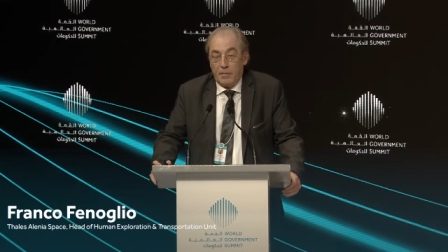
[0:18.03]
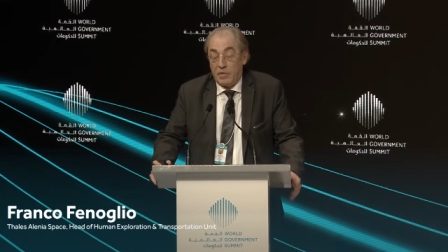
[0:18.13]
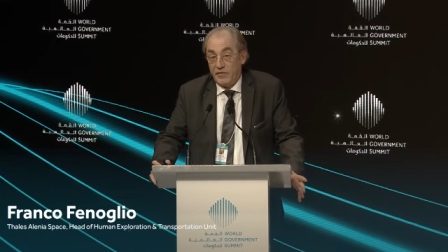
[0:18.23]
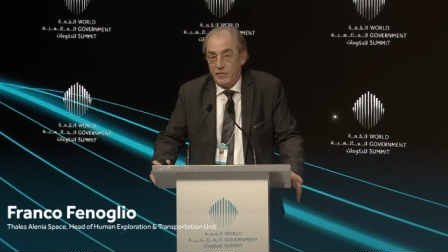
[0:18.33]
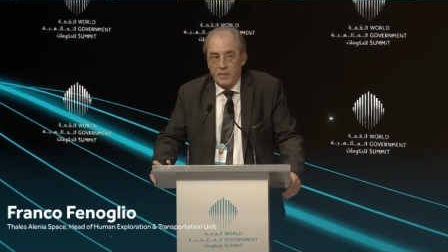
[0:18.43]

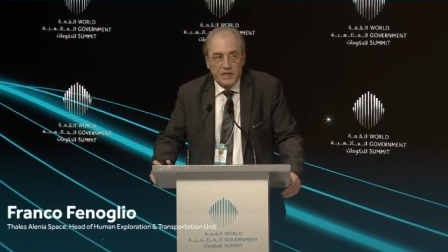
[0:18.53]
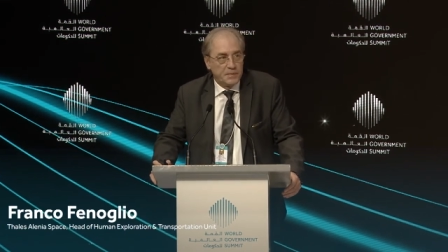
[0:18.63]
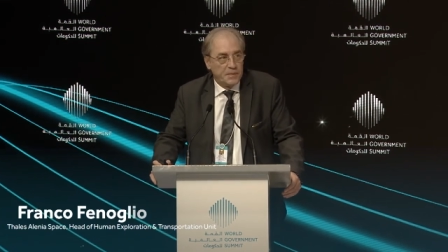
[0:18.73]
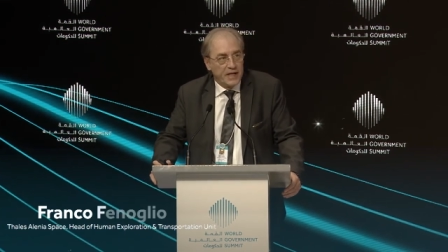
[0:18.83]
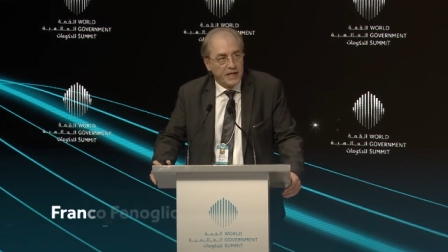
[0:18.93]
brief
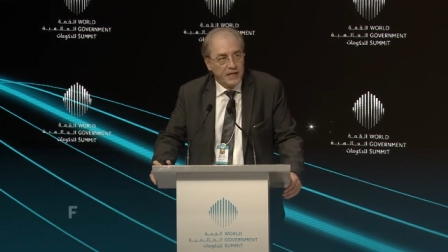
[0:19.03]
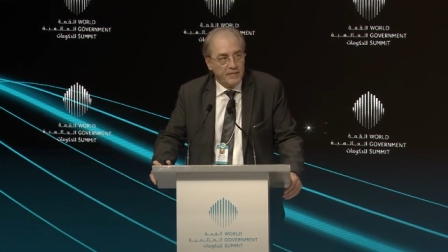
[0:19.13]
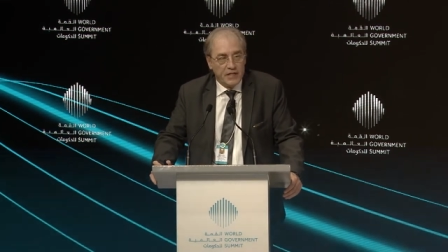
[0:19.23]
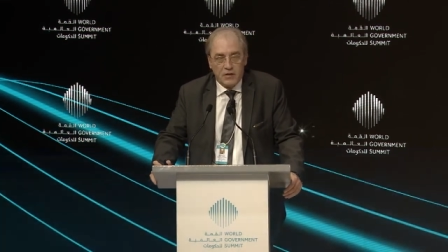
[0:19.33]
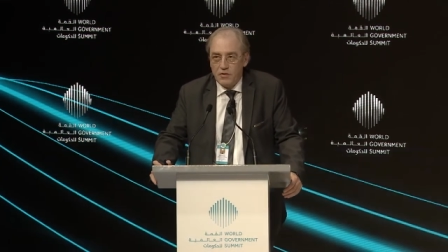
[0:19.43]

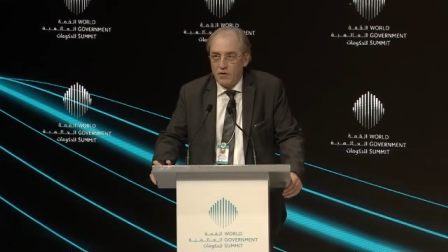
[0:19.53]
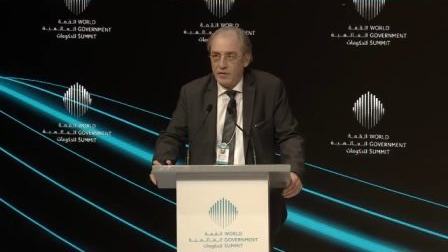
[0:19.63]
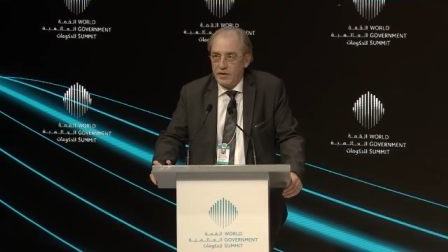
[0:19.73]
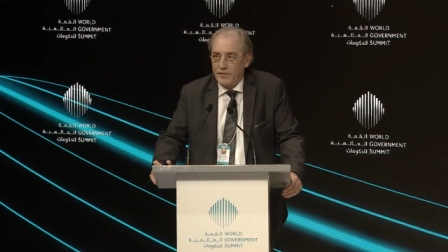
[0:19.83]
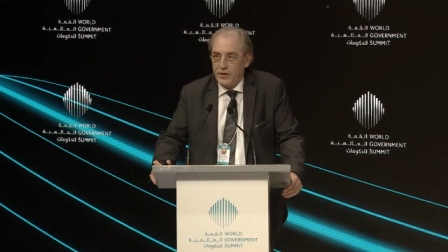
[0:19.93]
perspective and
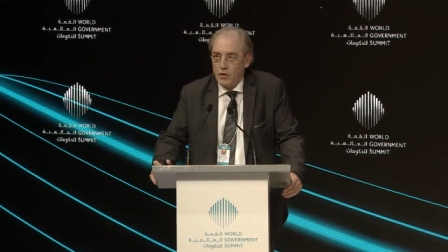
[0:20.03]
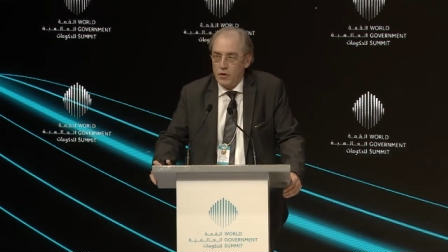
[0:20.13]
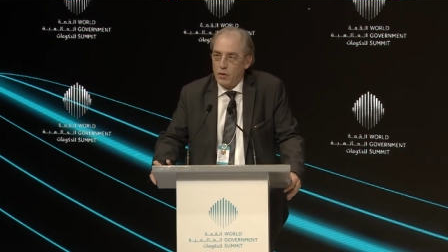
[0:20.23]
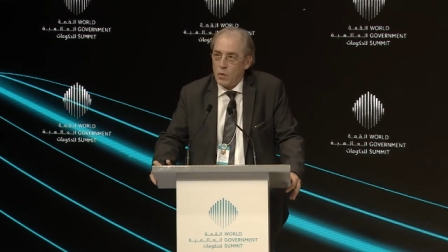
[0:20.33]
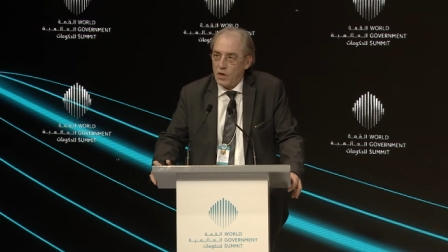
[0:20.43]

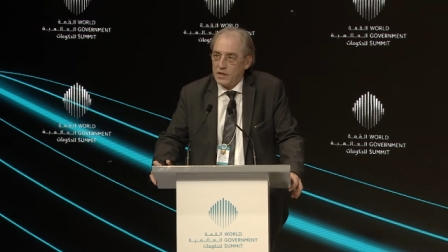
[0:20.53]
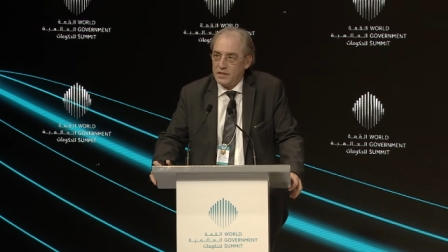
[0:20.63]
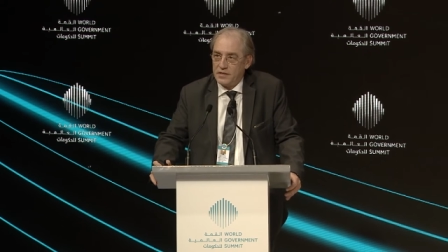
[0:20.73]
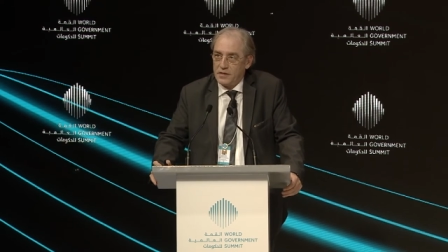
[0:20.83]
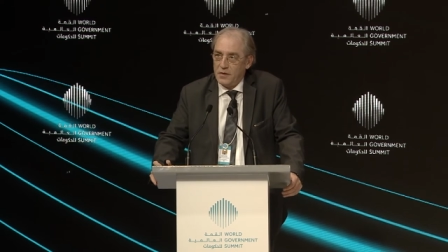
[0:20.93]
overview of what
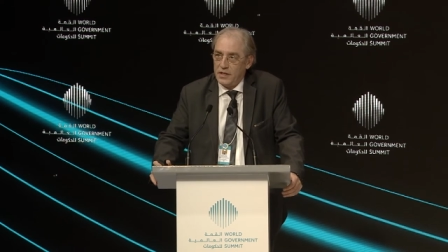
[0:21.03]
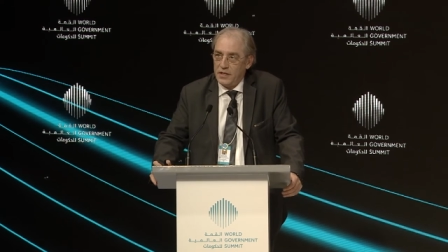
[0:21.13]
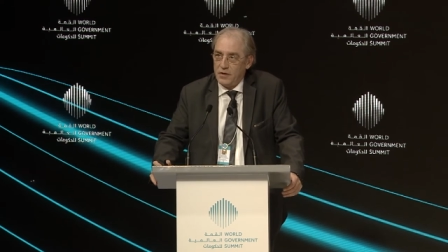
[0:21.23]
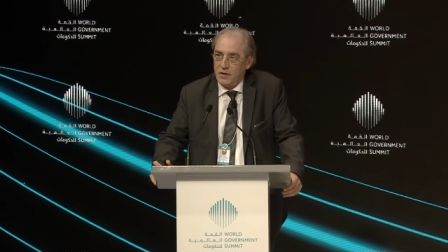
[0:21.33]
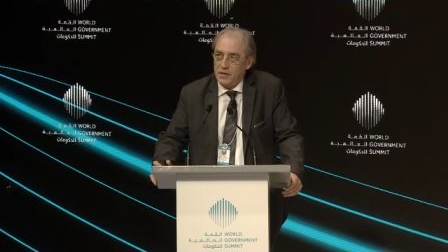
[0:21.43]
is
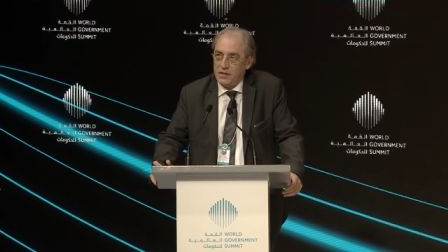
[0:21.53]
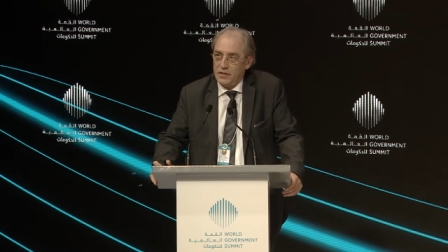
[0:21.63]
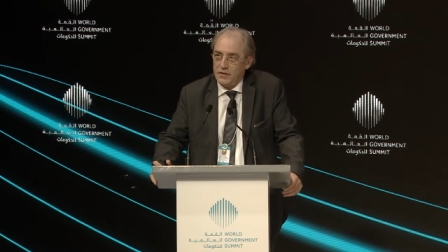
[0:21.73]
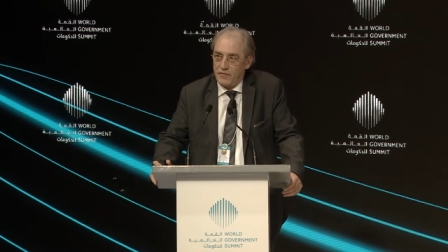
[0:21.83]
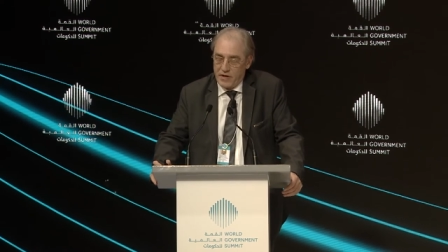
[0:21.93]
going on
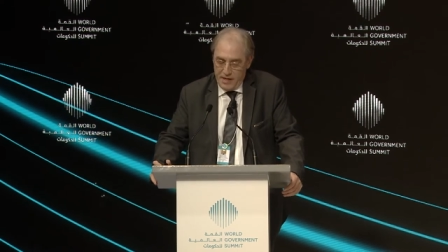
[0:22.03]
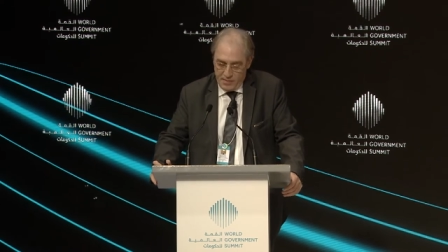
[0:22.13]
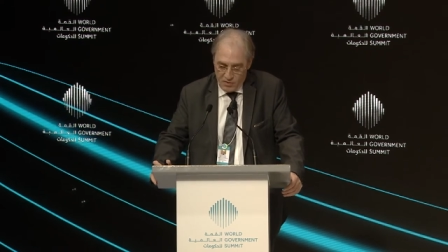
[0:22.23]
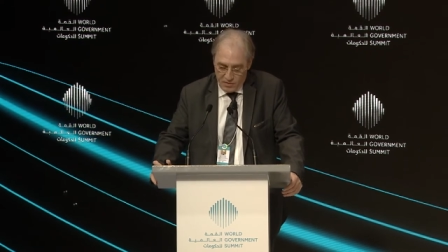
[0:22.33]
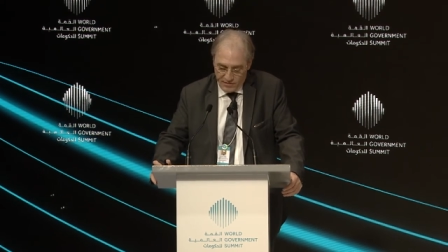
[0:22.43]
in the
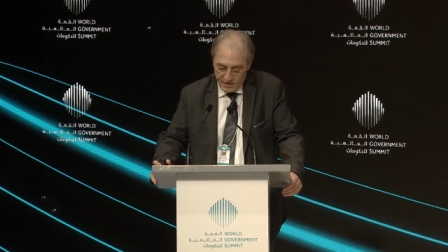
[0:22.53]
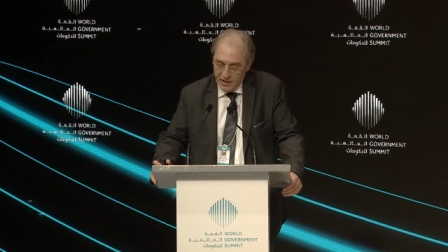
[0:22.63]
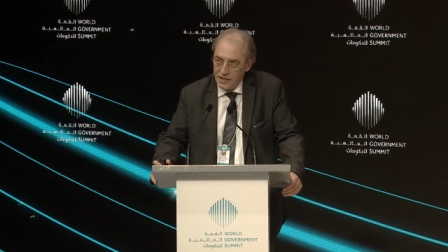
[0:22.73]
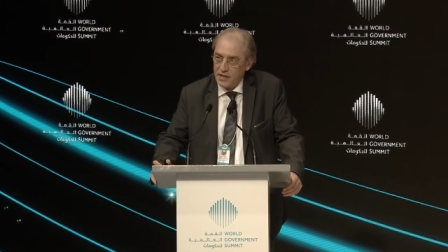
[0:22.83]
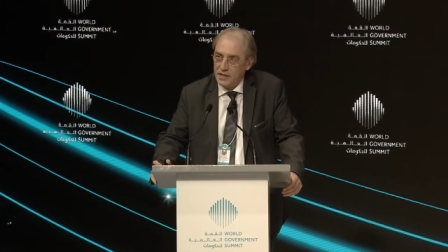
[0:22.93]
frame of
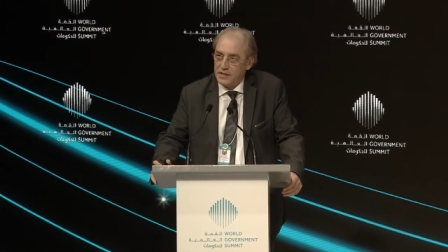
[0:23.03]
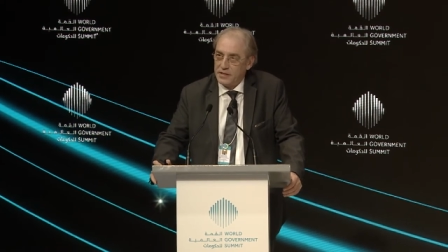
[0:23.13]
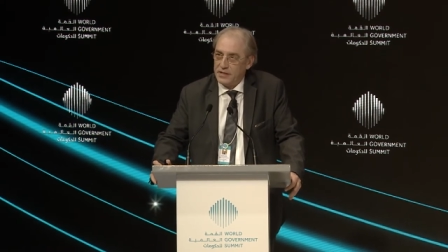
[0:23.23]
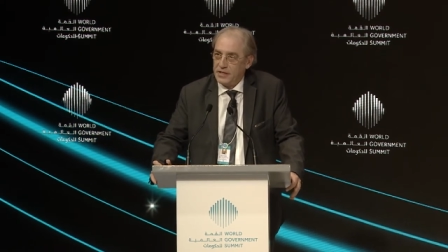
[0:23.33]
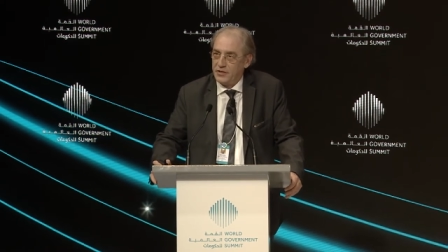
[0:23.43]
the
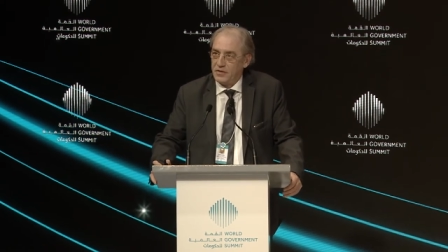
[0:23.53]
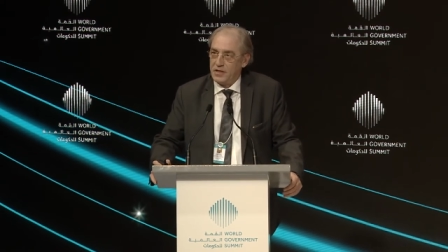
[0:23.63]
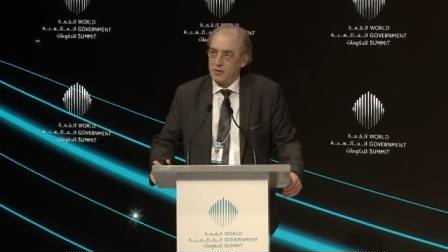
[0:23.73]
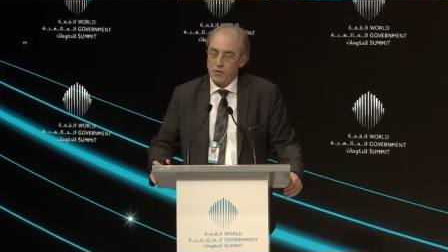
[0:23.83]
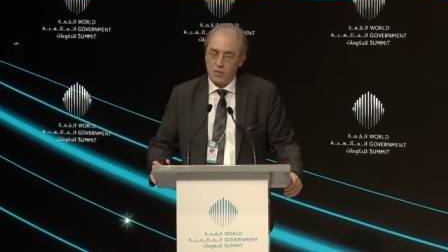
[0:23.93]

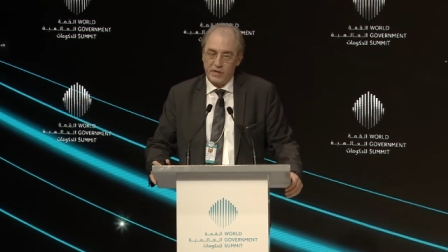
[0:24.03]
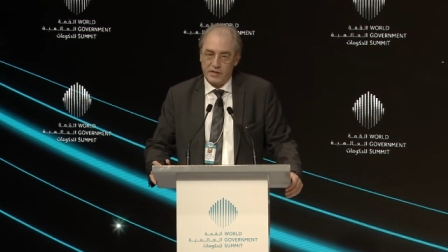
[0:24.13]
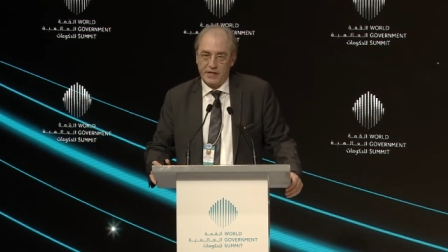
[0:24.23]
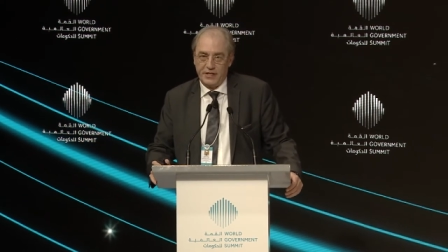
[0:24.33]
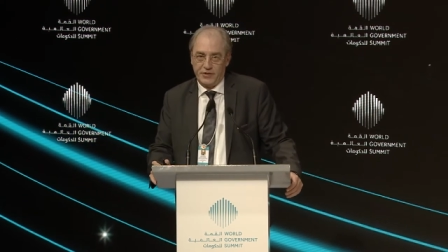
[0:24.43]
international
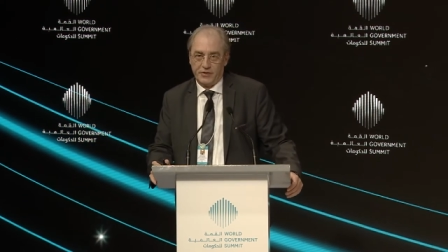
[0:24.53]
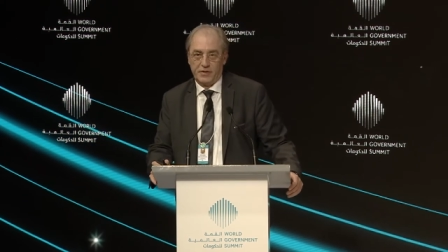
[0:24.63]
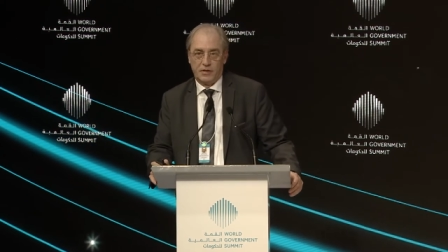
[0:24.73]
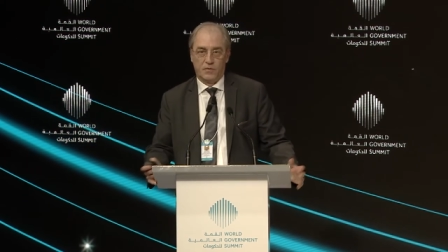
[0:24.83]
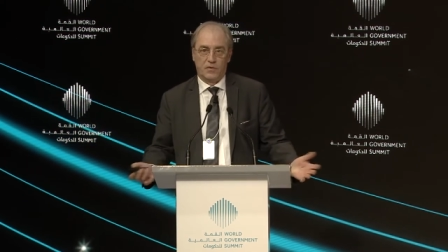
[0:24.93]
cooperation.